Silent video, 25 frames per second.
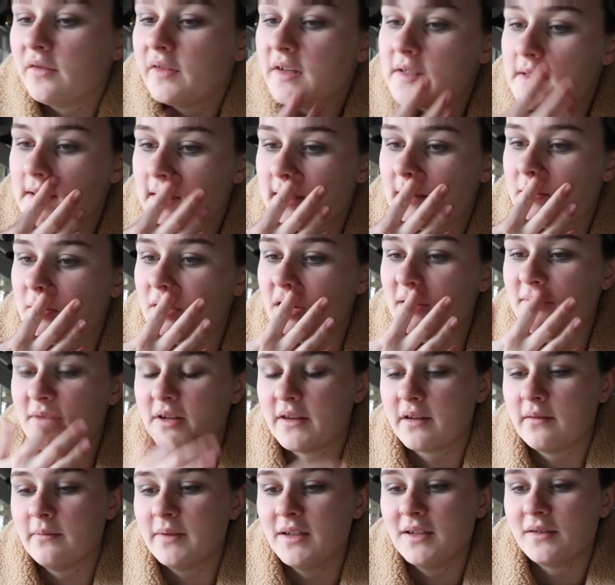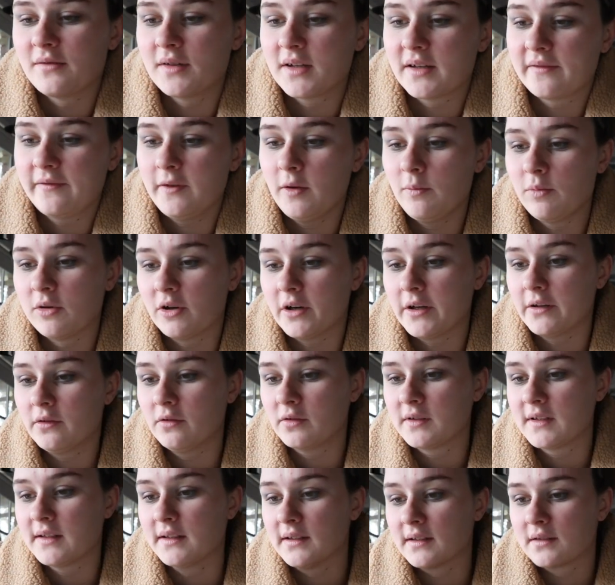obviously it's Pride Month. I've been doing a few Pride
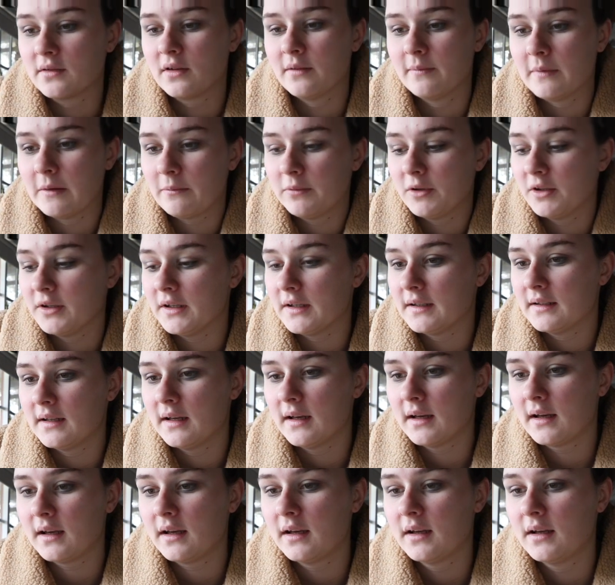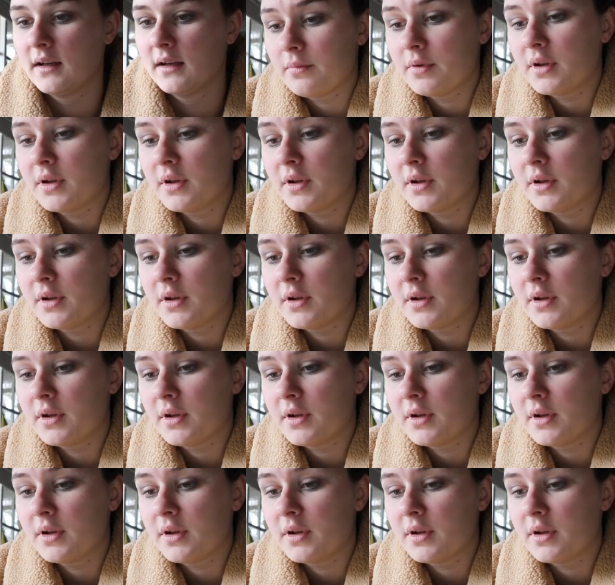looks and that's what I'm uploading today.